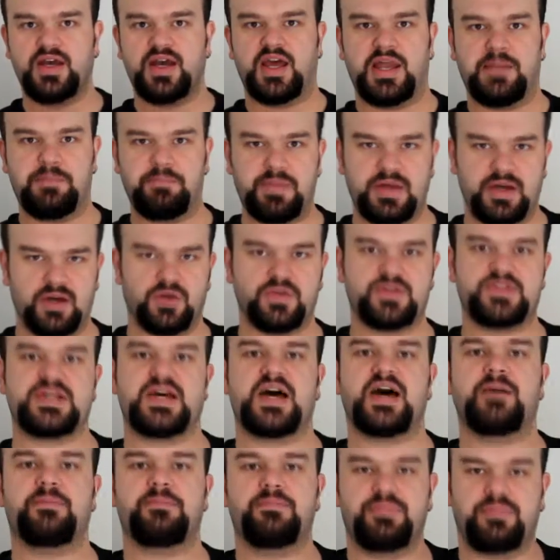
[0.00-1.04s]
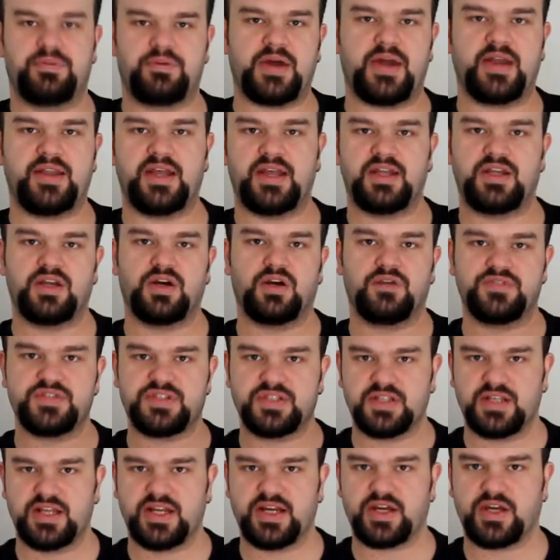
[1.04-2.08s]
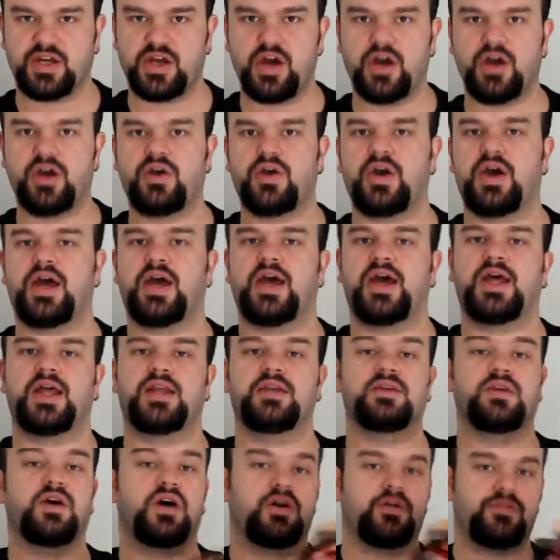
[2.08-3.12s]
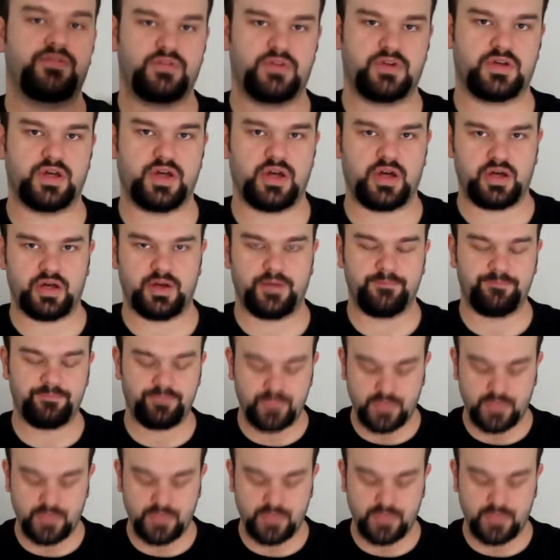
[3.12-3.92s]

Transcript: It builds up, and then you obviously let it go, and off you go.